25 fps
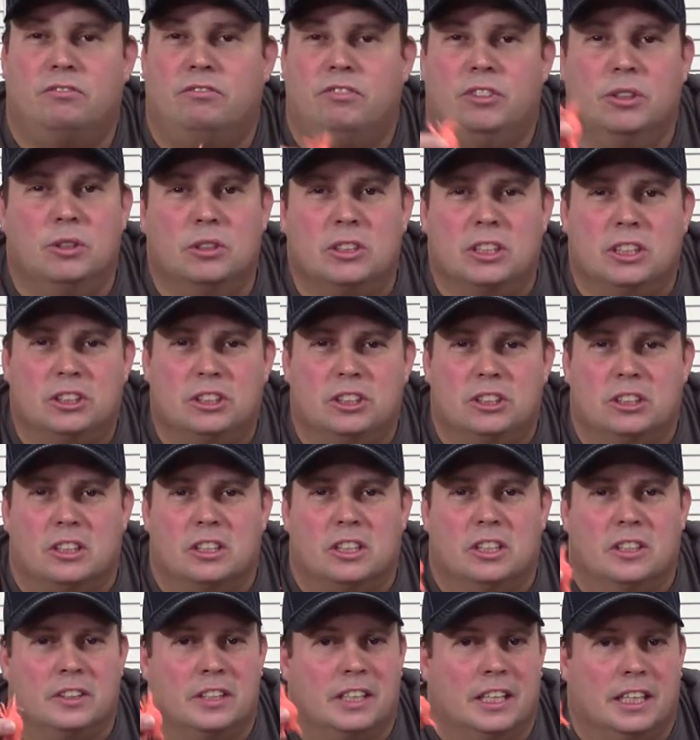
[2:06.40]
Feels like
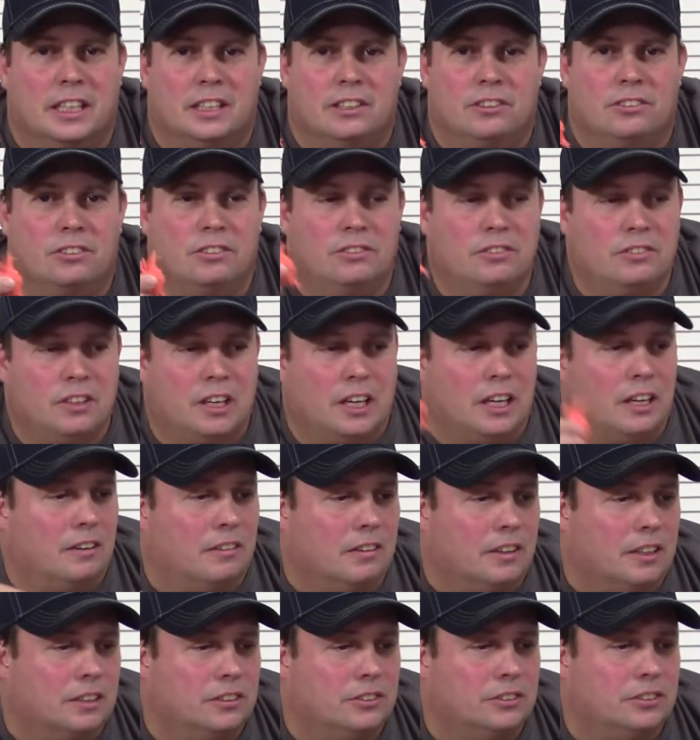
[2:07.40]
silicone, guys. I
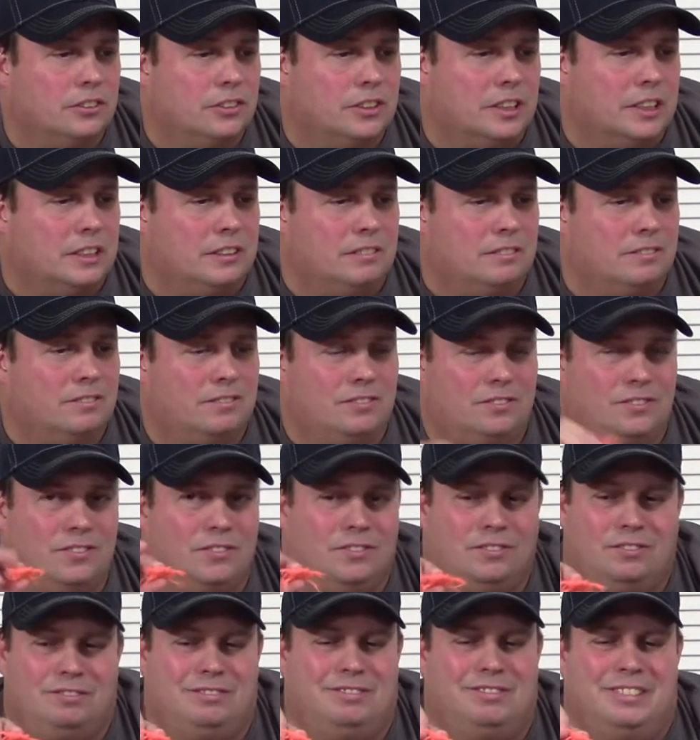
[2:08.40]
don't know. Feels like
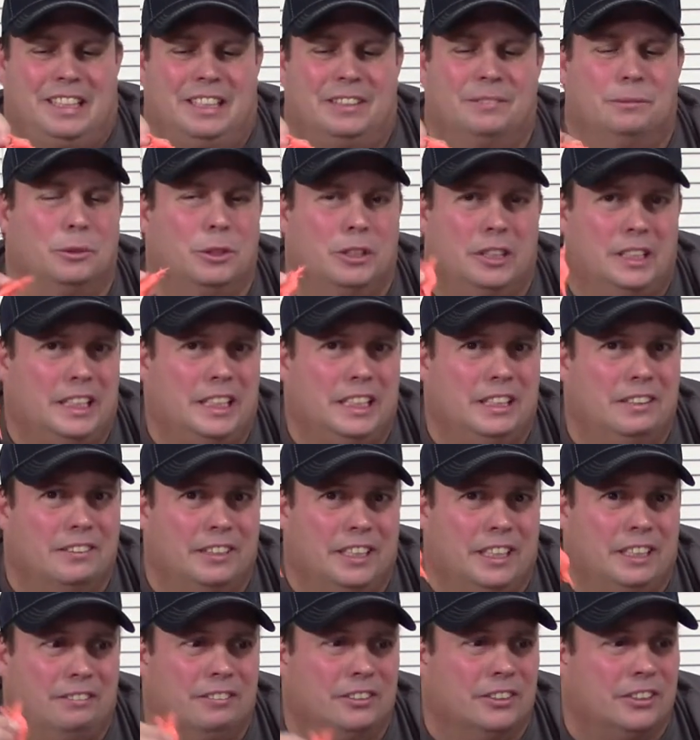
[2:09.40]
like it wouldn't
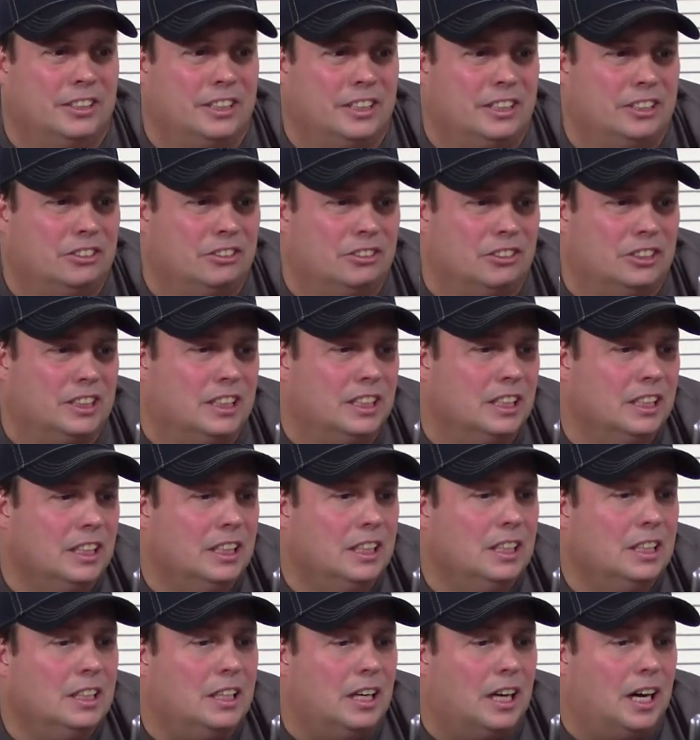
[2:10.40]
degrade very easily.
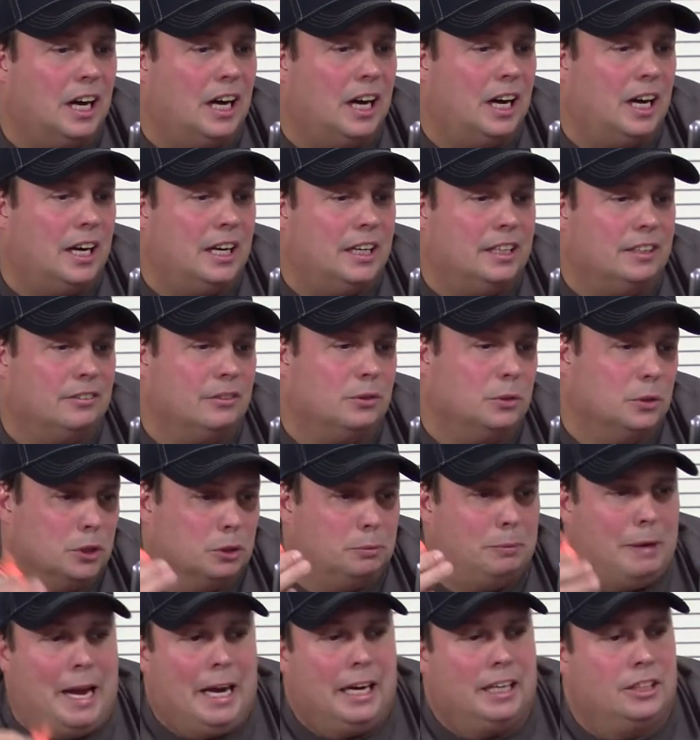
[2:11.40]
Uh, and of
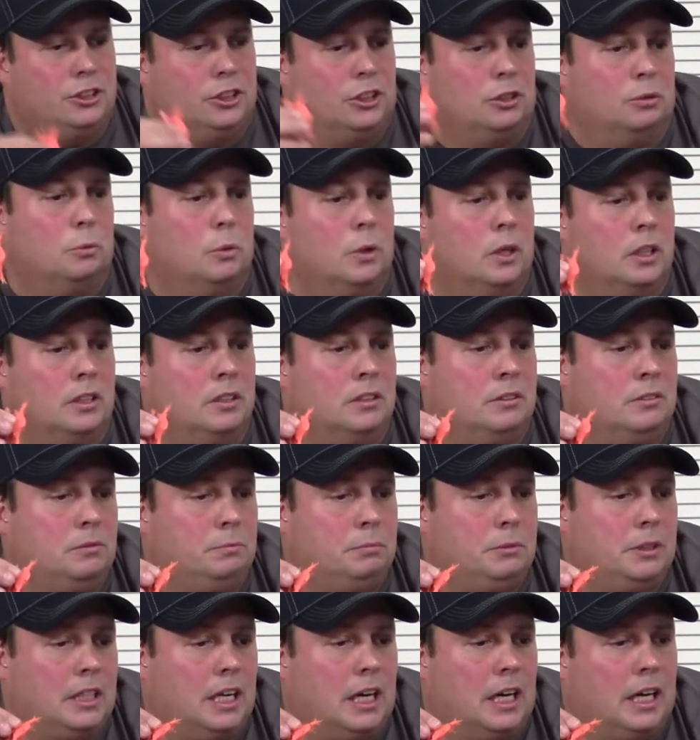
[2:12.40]
course, packaging
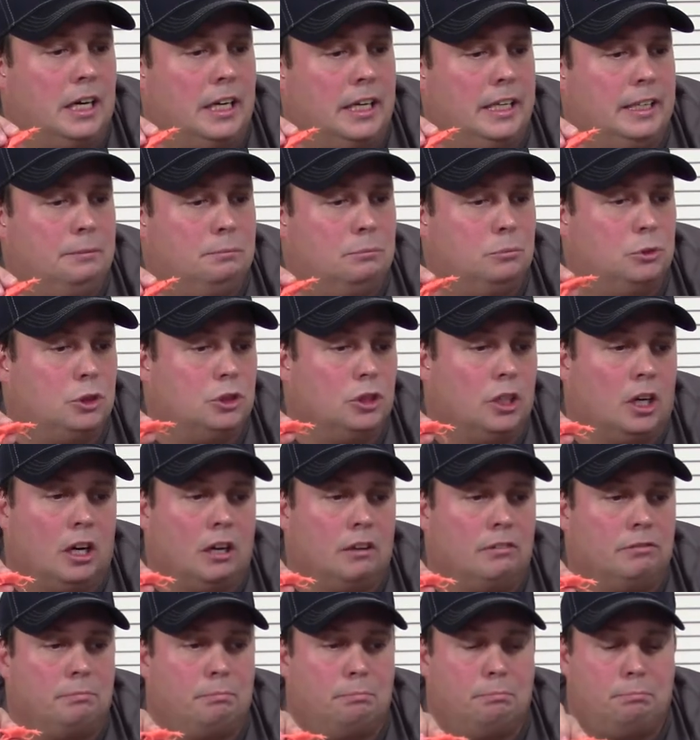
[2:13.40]
one-time
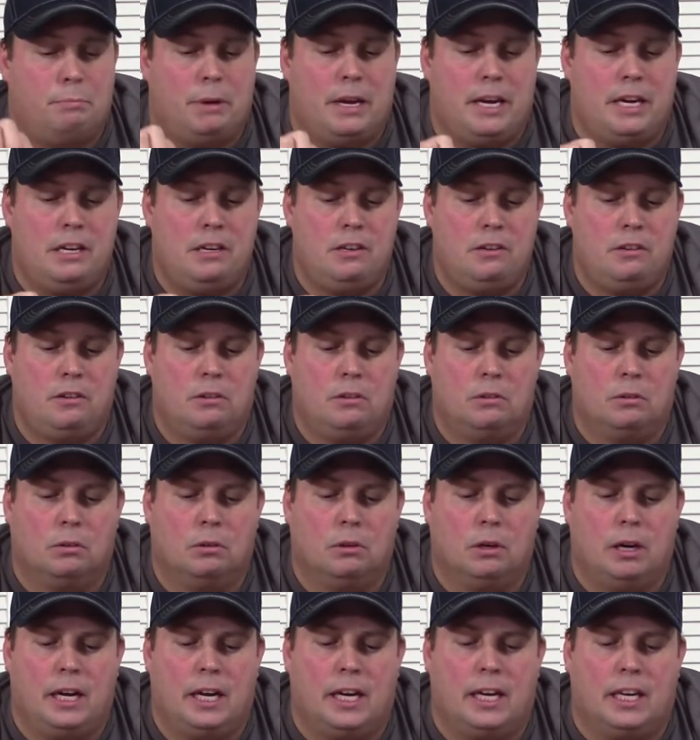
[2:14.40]
soft bait
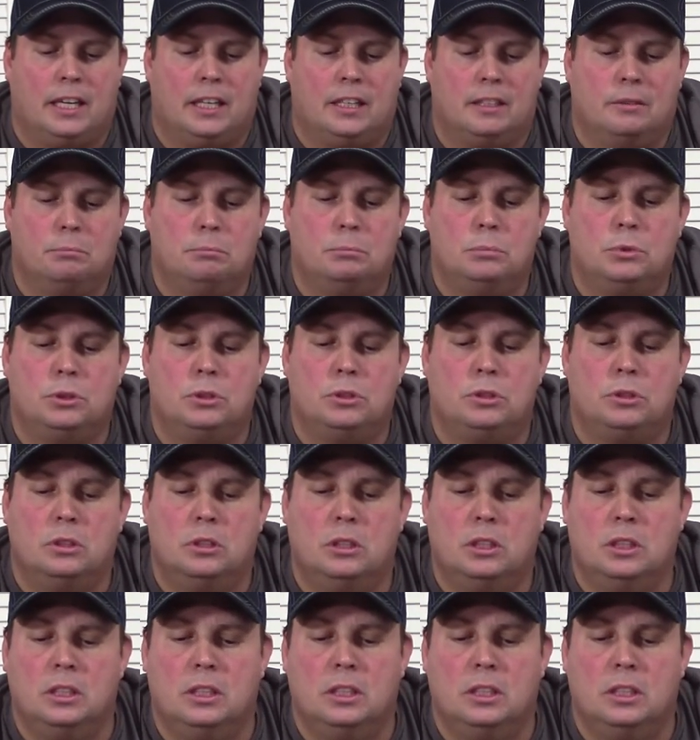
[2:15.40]
crabs.